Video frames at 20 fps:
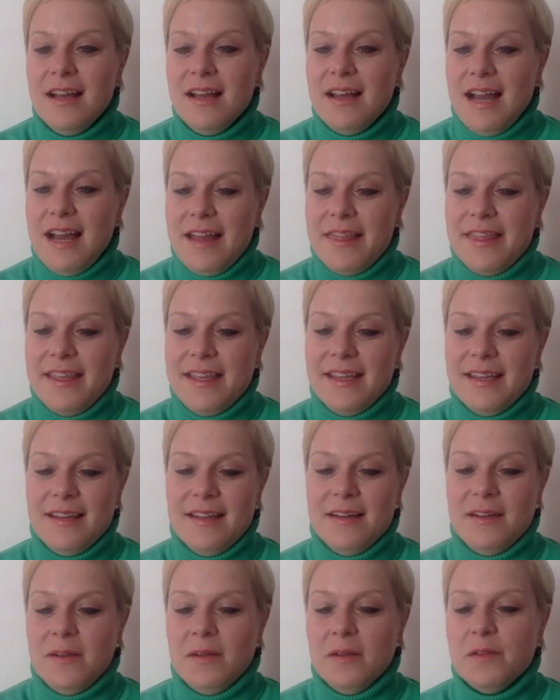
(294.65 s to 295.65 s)
I
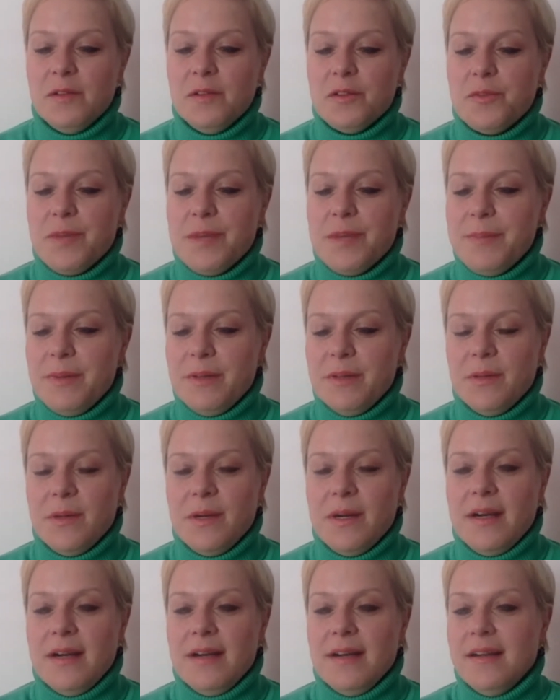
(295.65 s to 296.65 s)
think all those people who
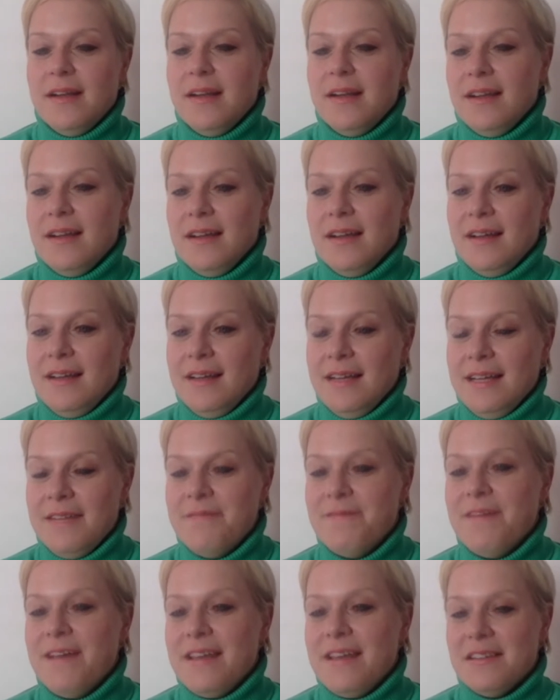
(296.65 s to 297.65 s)
are
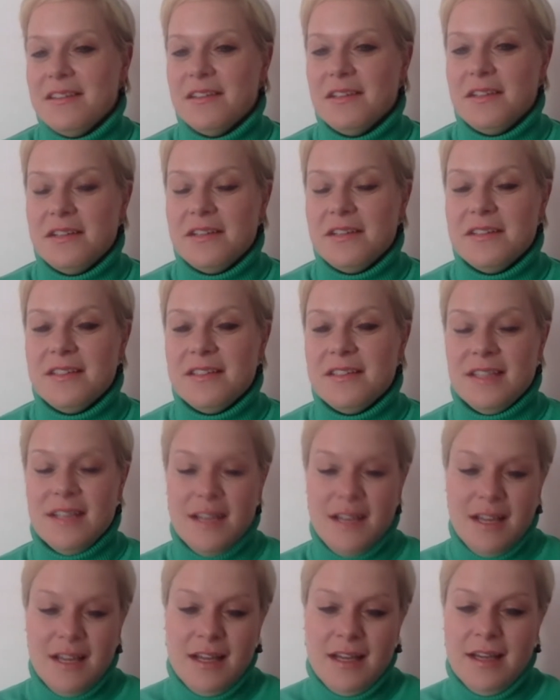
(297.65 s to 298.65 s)
investors
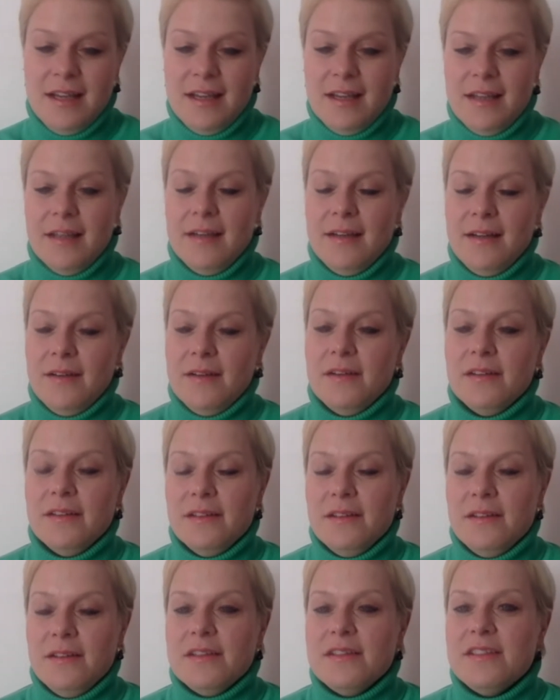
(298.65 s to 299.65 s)

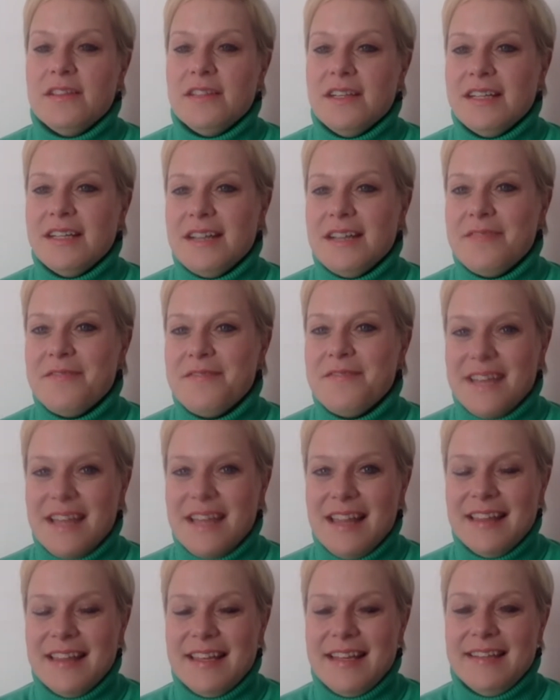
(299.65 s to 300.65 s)
on startup
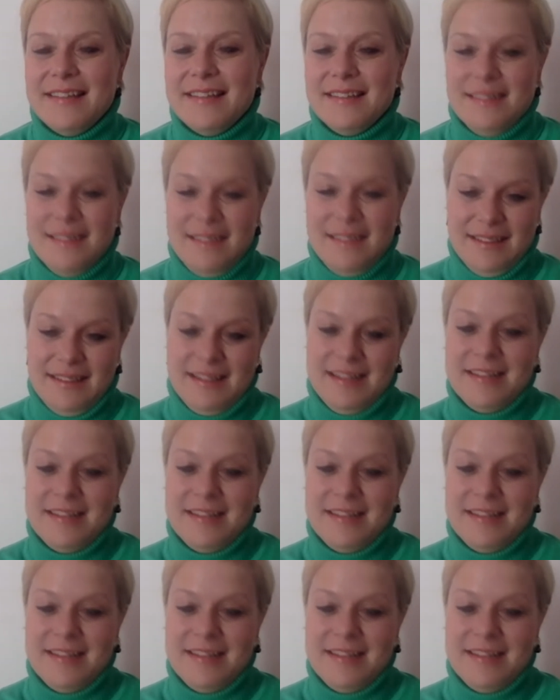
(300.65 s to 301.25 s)
field and in